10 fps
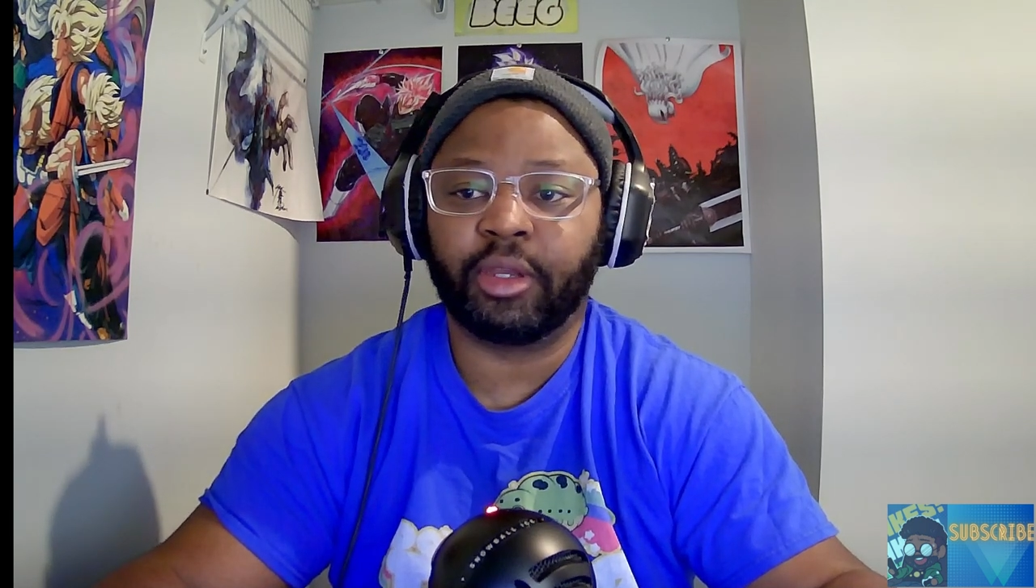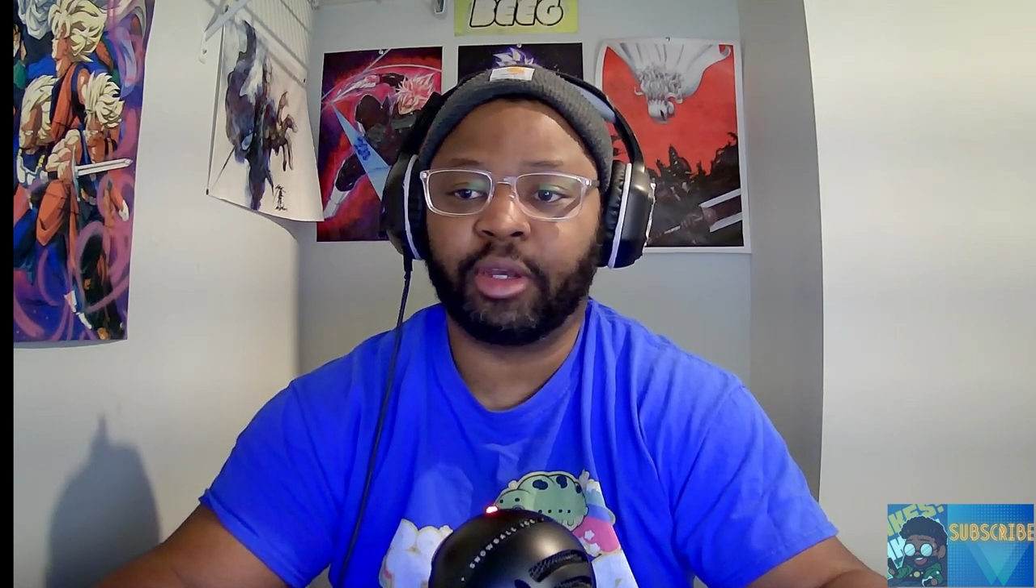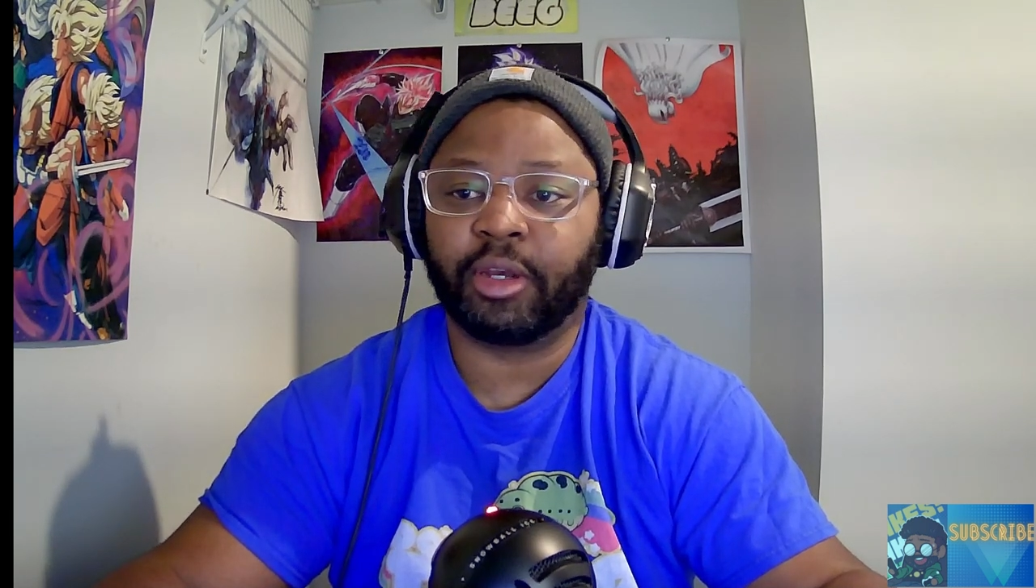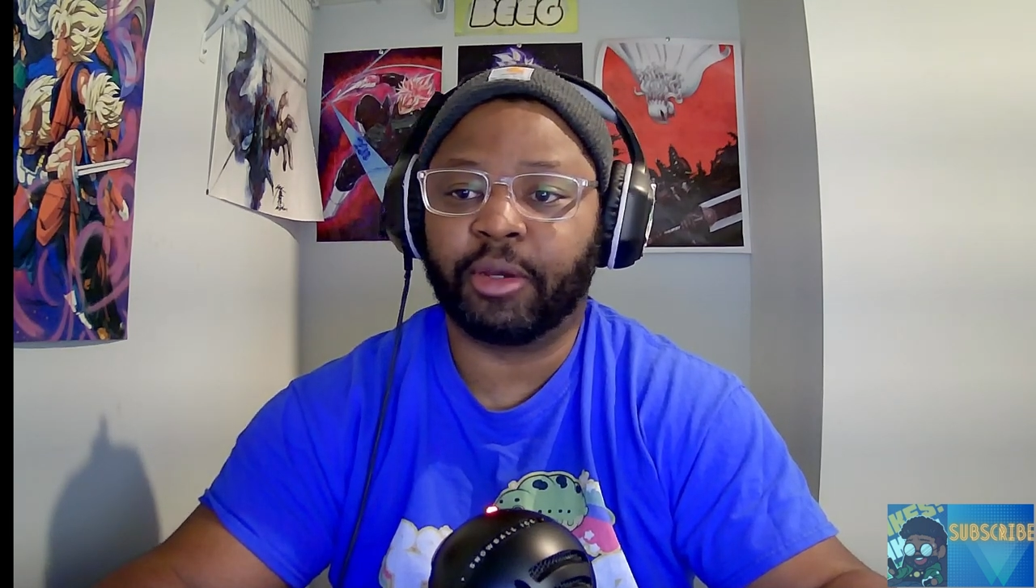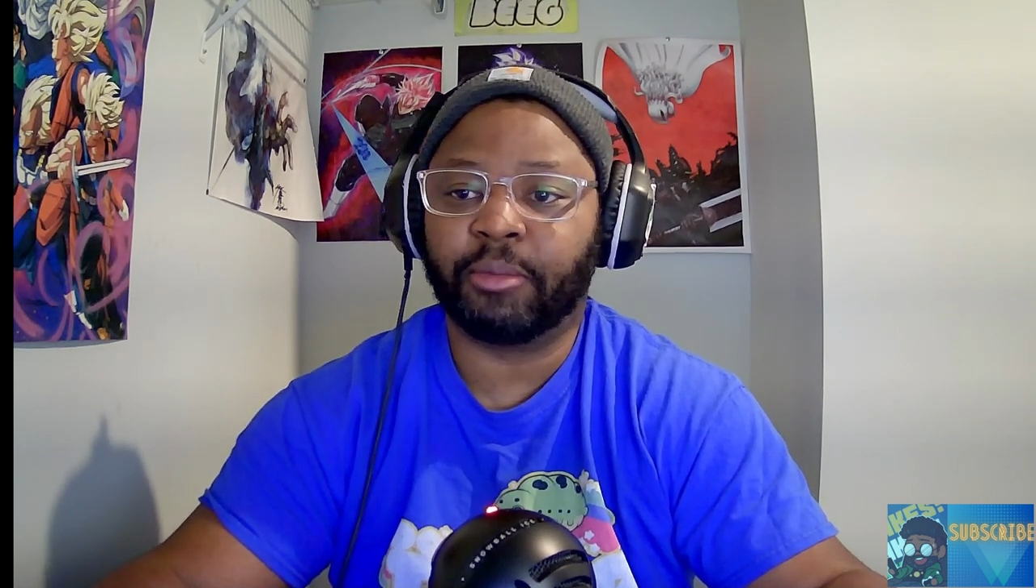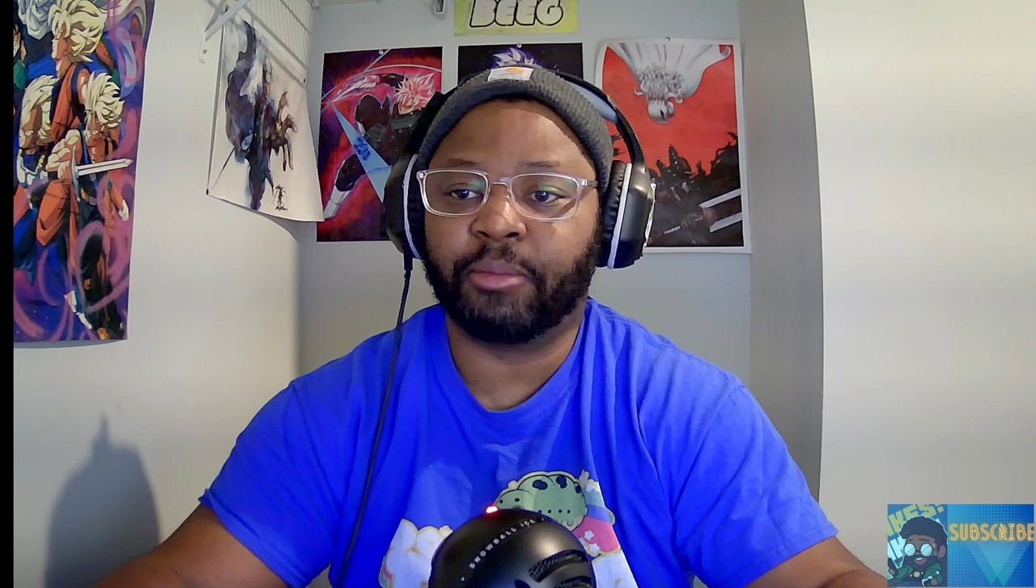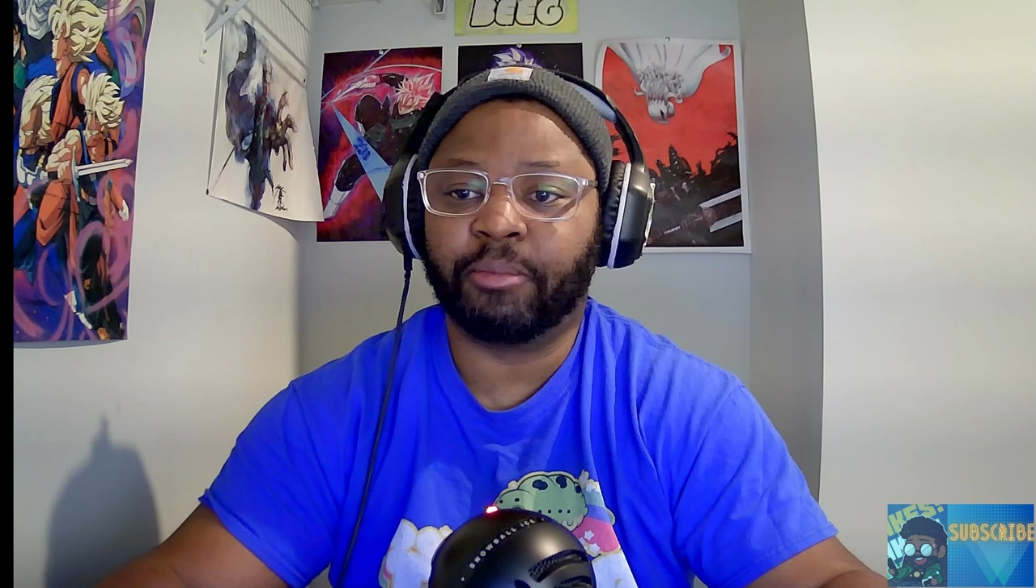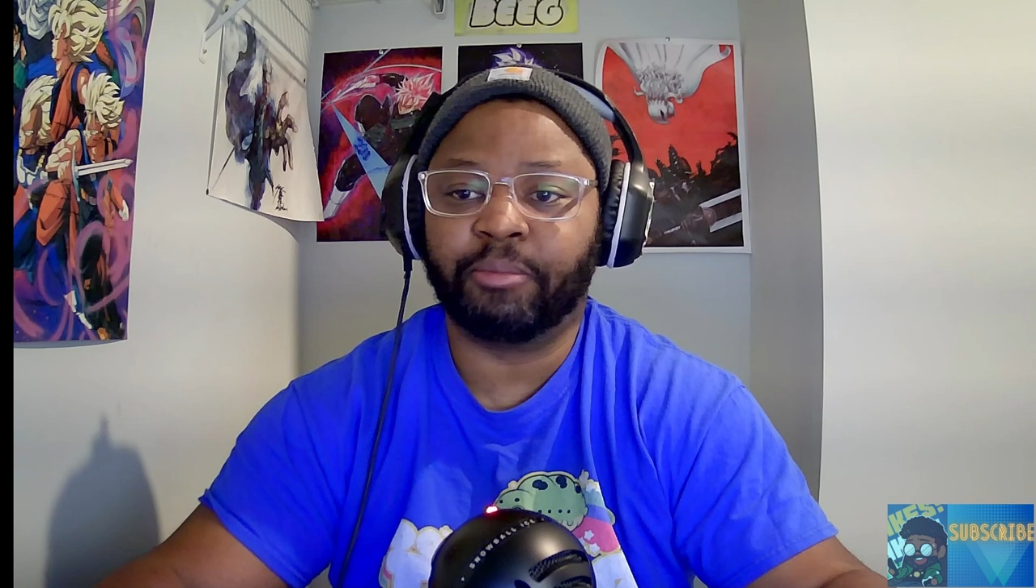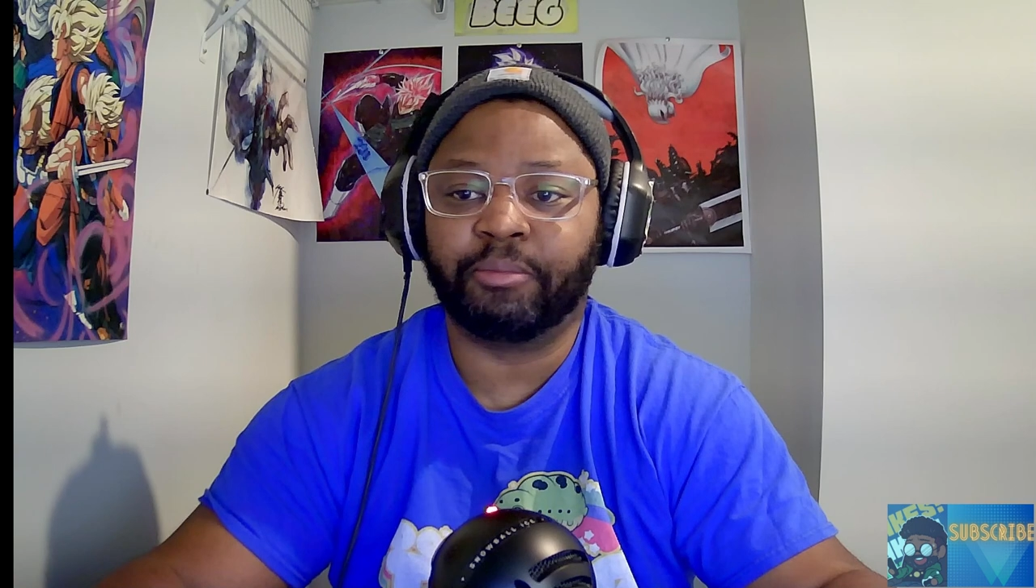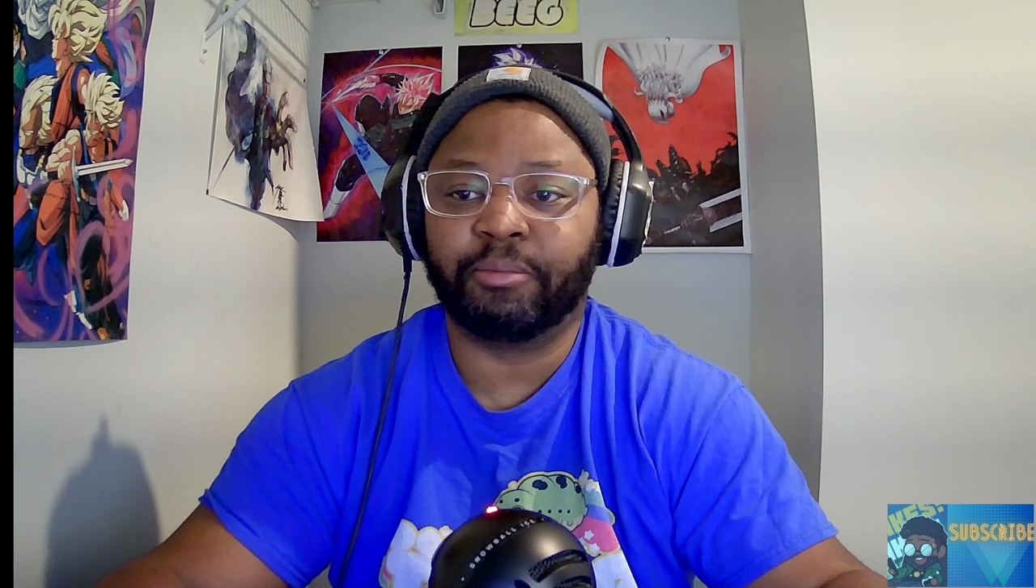
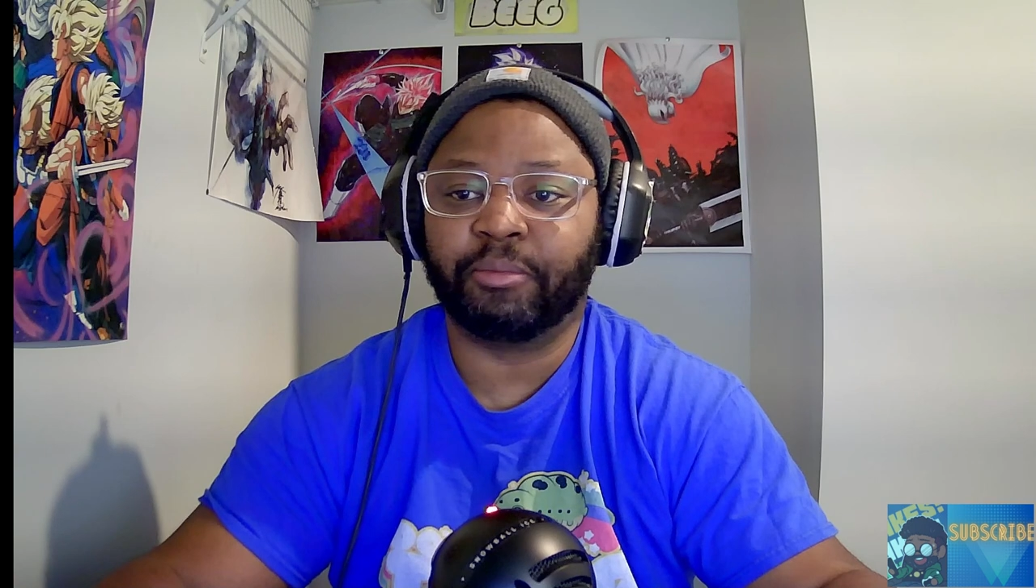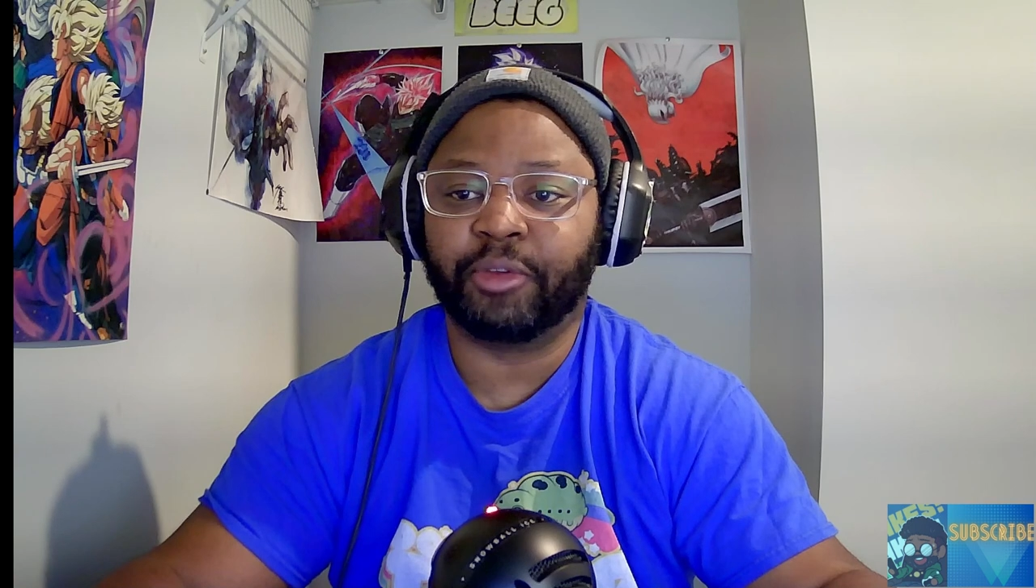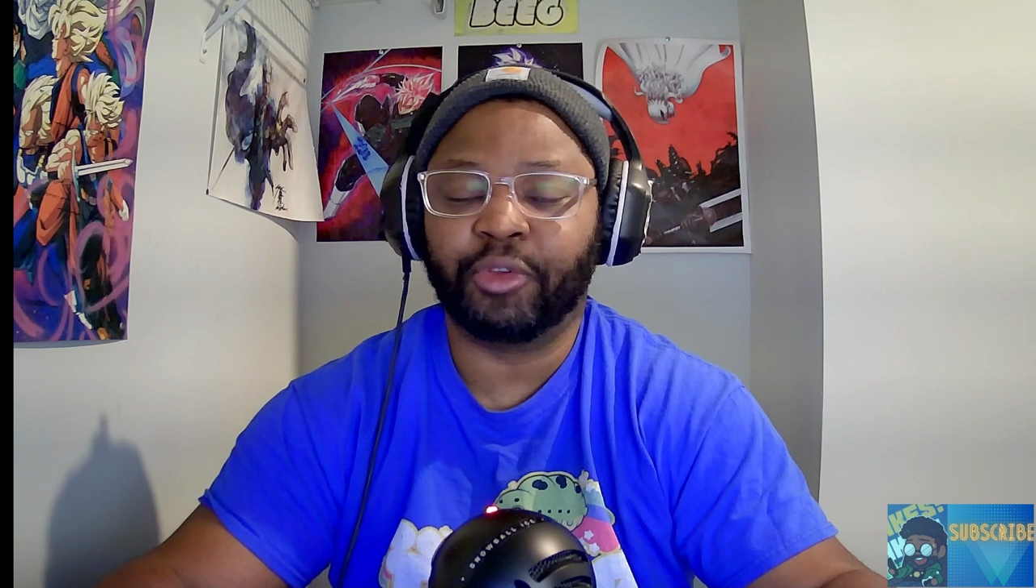If